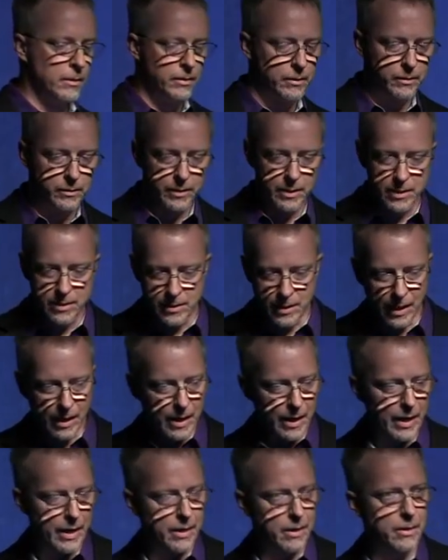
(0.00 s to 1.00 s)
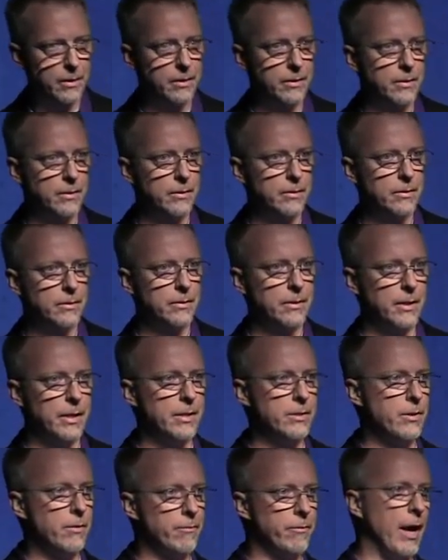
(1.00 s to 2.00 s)
Design
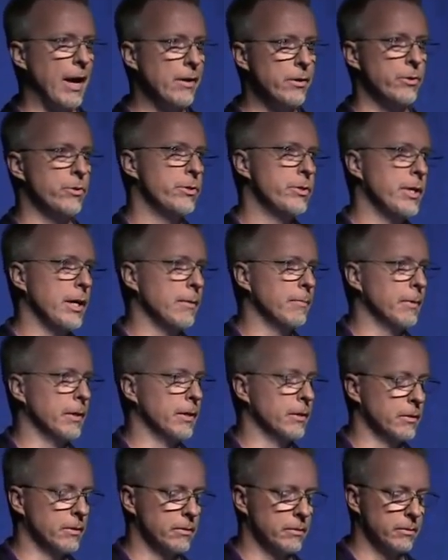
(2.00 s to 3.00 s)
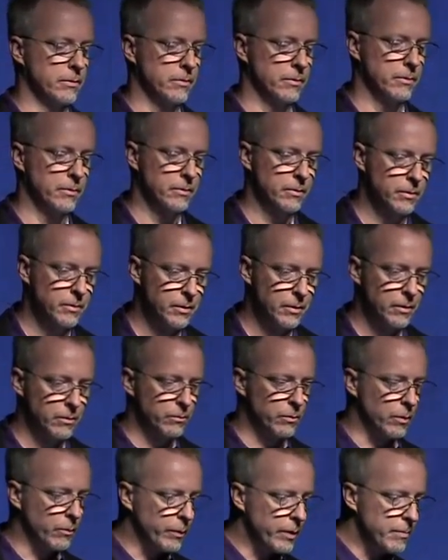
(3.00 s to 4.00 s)
is a value statement.
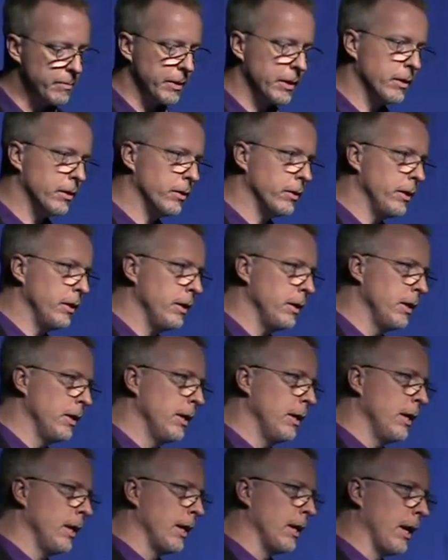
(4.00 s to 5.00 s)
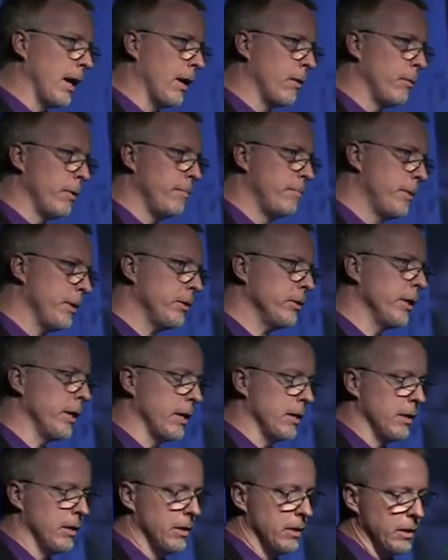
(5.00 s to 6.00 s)
What we build and how we build
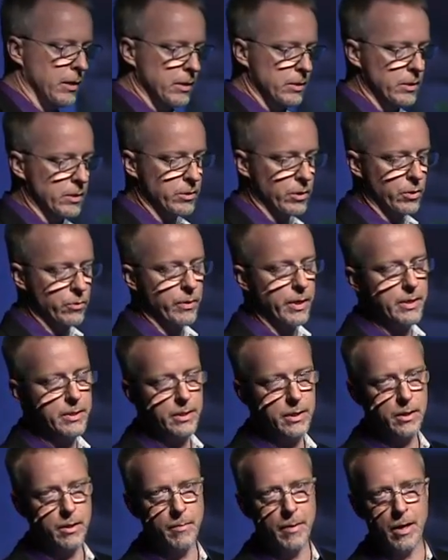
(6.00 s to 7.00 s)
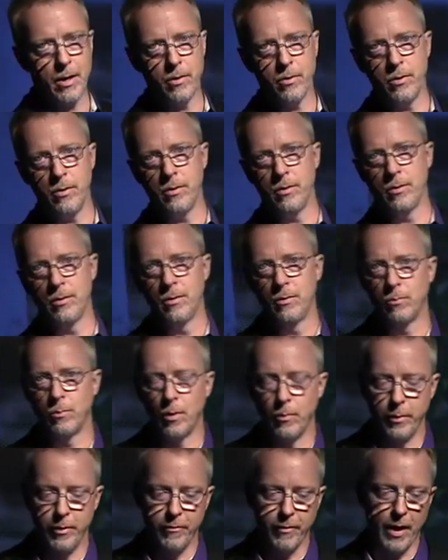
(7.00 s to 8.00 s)
it says a great deal about
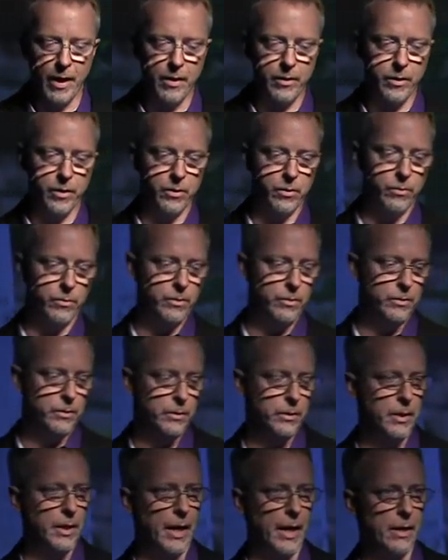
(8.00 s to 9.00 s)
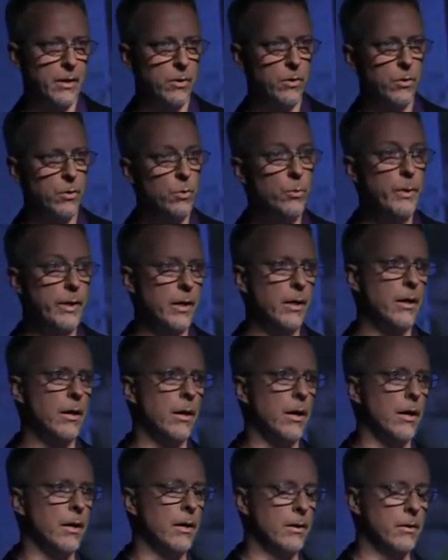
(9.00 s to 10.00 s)
what we value and who we
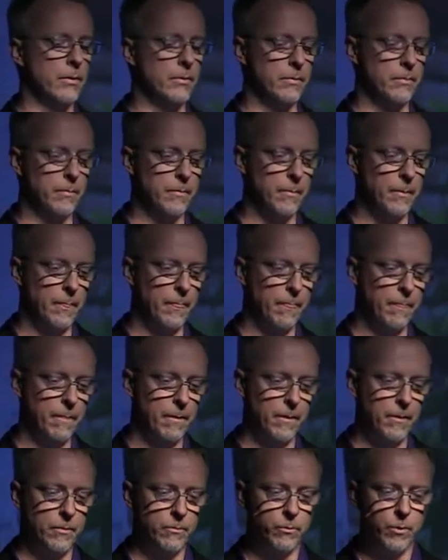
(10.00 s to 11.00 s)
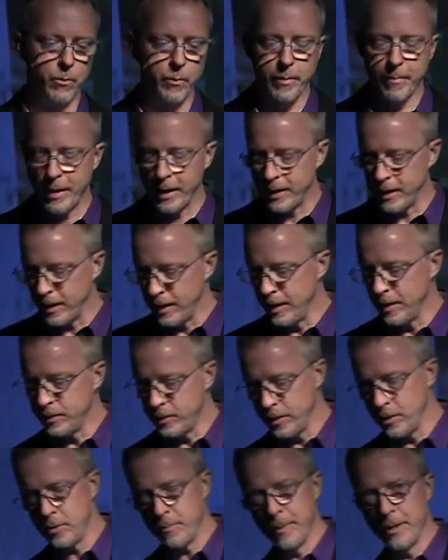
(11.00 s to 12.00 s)
are. What we make
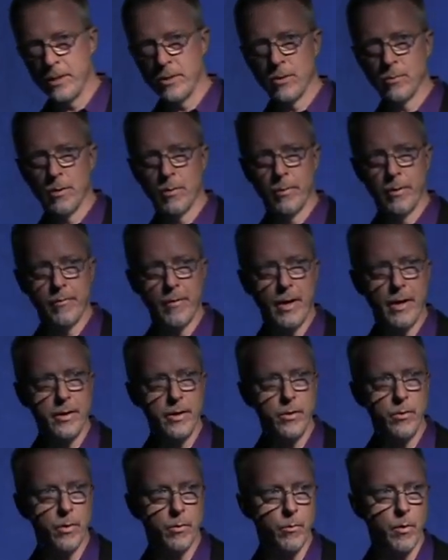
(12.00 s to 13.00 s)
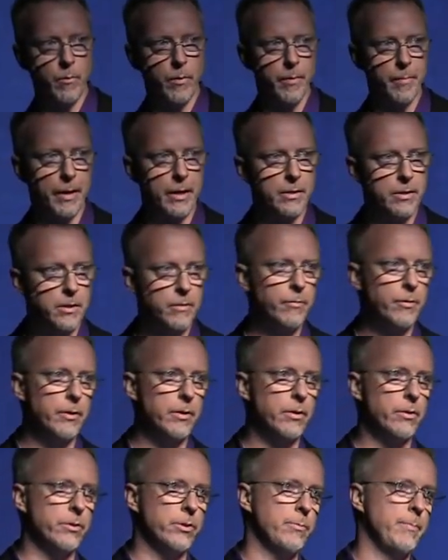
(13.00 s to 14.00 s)
easy speaks to what we value, and what we make
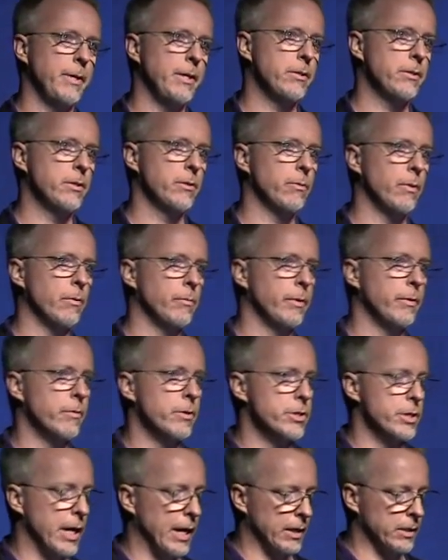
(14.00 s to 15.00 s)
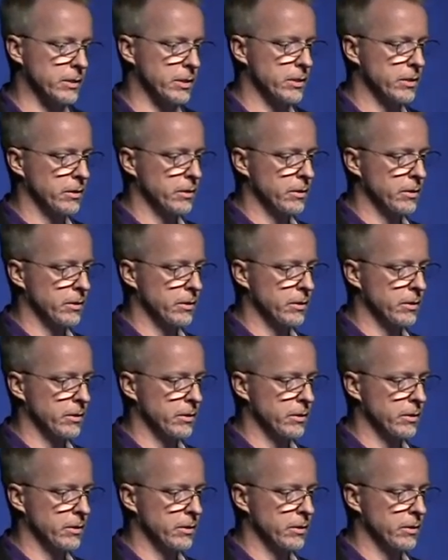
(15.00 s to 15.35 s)
difficult speaks to what we reject.